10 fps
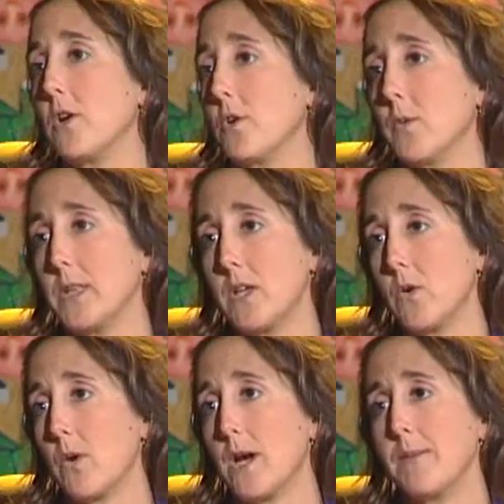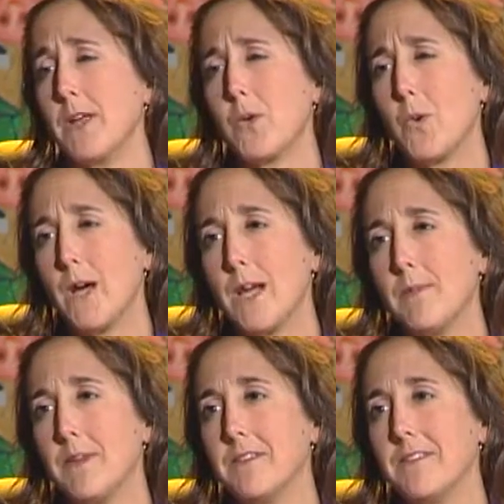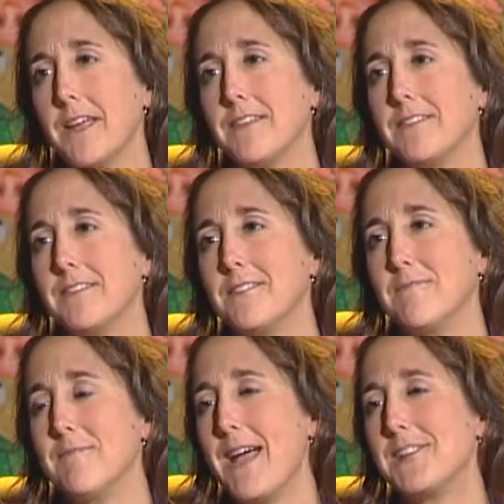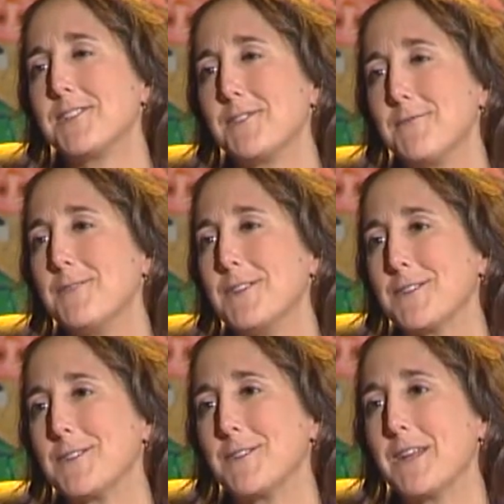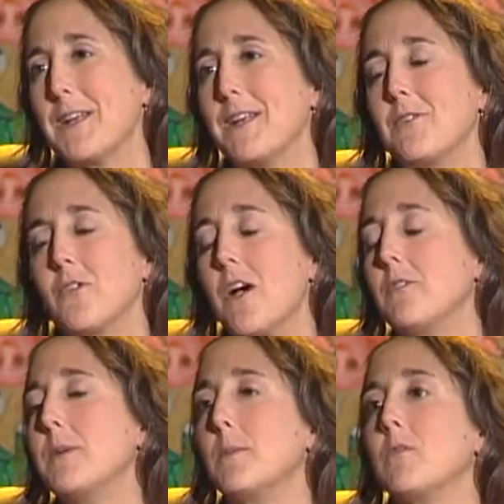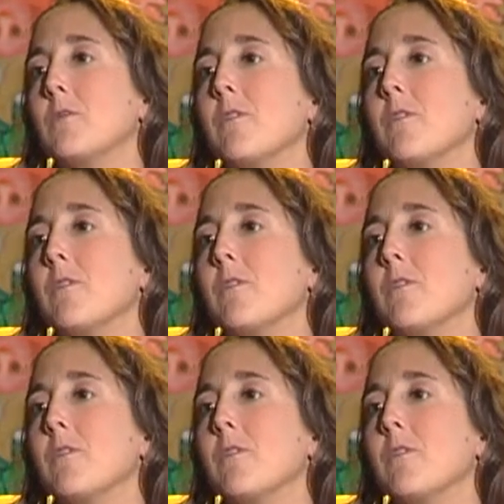partner with the aquarium. The aquarium is, has this magical feel to it. it. it. draws people